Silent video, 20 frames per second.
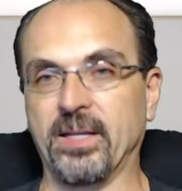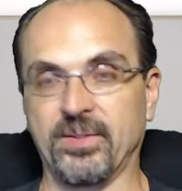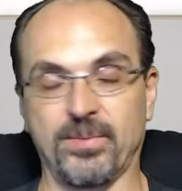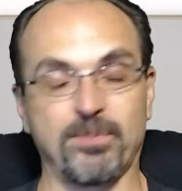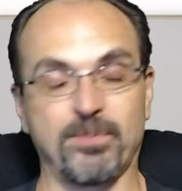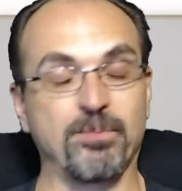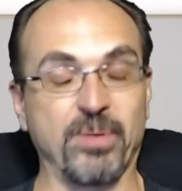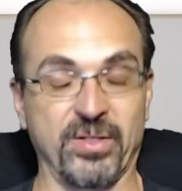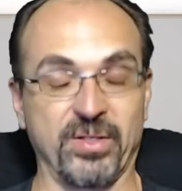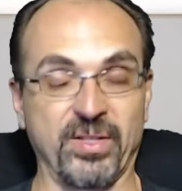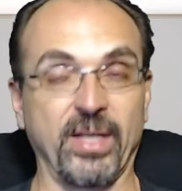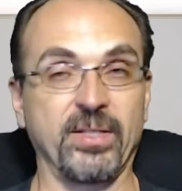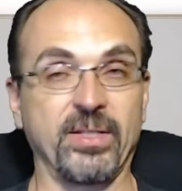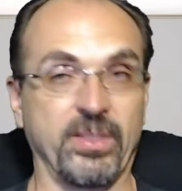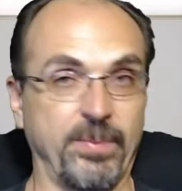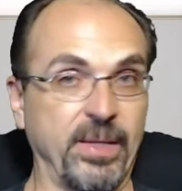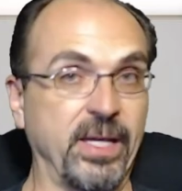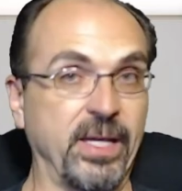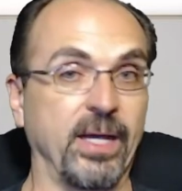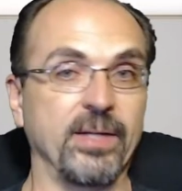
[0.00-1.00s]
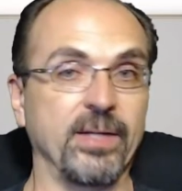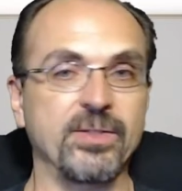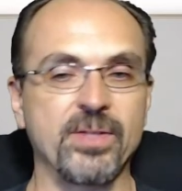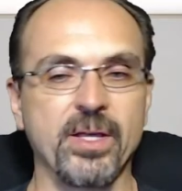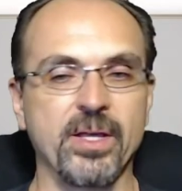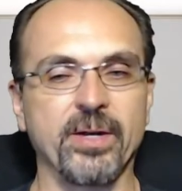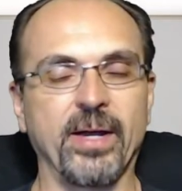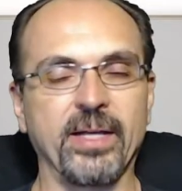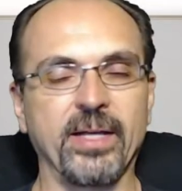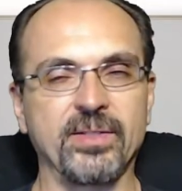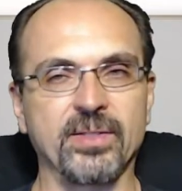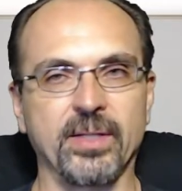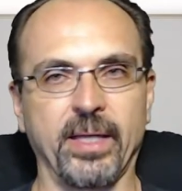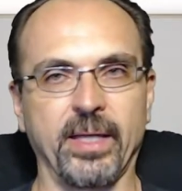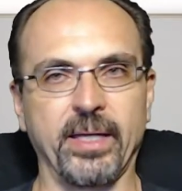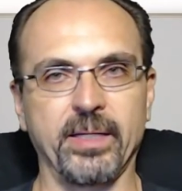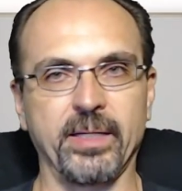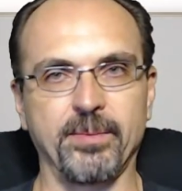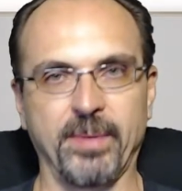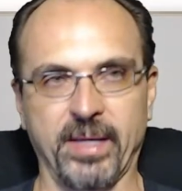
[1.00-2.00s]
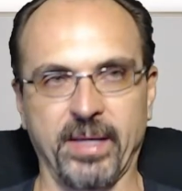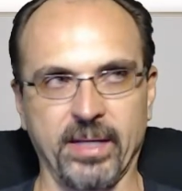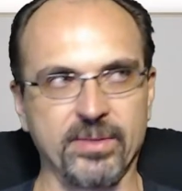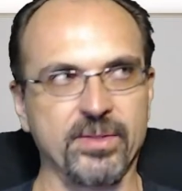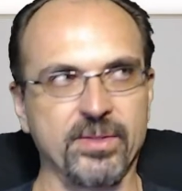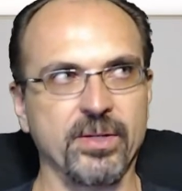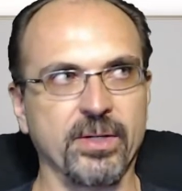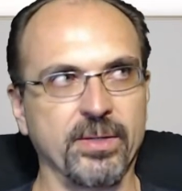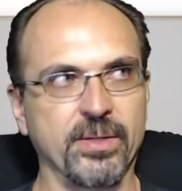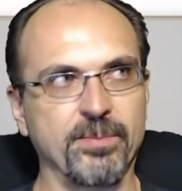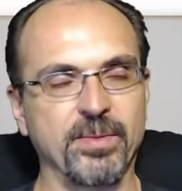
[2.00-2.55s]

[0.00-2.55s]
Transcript: precisely because they're isolated, because they're